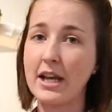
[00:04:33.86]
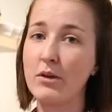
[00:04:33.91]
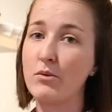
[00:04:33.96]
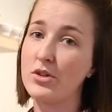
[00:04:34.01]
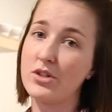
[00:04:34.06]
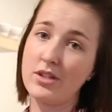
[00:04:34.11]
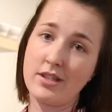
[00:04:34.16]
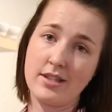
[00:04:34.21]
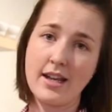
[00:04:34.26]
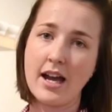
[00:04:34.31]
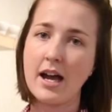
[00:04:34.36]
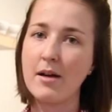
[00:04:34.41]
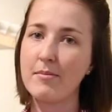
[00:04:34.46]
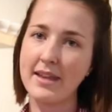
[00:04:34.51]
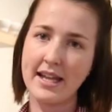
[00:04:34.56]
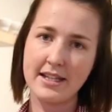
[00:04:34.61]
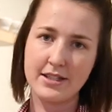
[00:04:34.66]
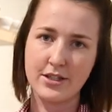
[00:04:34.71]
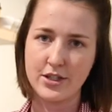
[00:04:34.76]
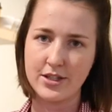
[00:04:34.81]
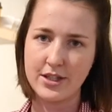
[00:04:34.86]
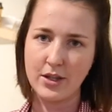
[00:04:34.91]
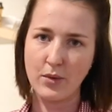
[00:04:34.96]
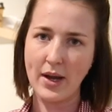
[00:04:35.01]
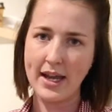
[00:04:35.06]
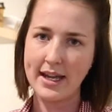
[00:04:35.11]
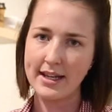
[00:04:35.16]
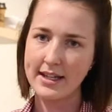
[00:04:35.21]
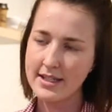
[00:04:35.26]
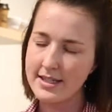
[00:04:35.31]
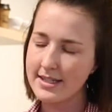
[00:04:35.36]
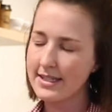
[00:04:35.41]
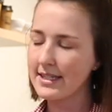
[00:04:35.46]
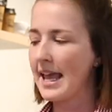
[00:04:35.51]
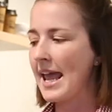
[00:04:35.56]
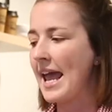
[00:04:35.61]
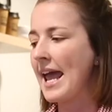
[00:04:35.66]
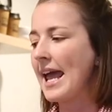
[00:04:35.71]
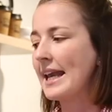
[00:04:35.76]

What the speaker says: and it will just come, that's just the way it is.